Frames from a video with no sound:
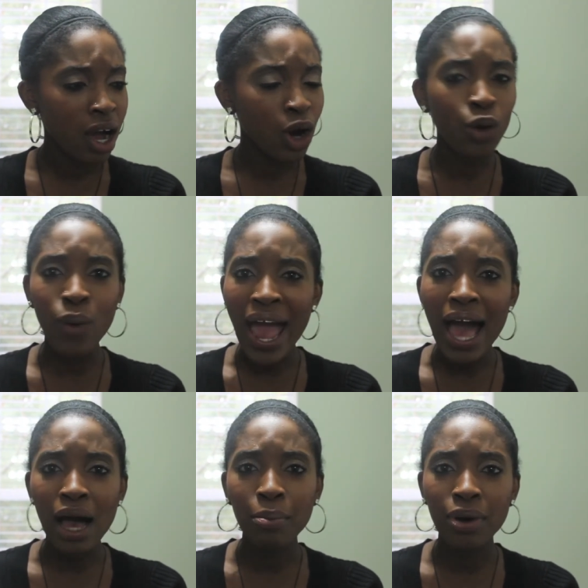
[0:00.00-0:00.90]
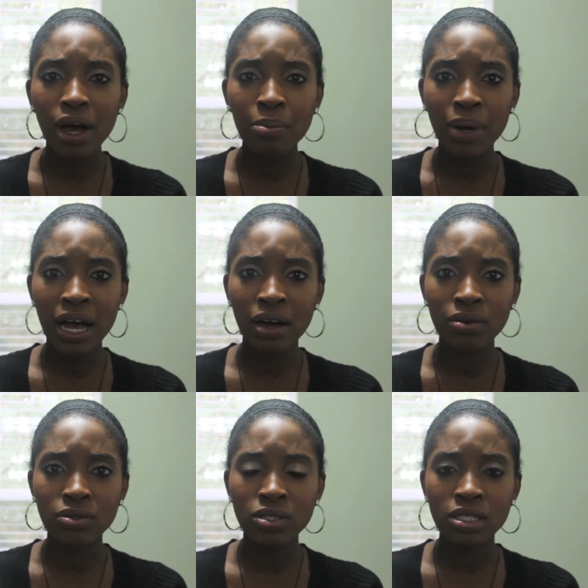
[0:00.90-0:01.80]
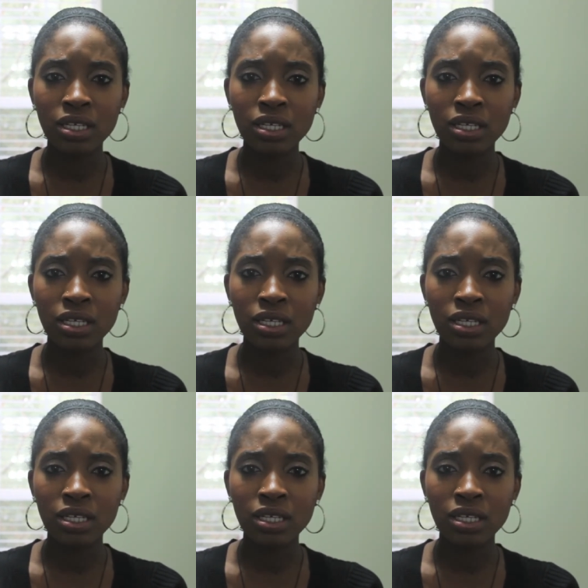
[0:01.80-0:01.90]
crap about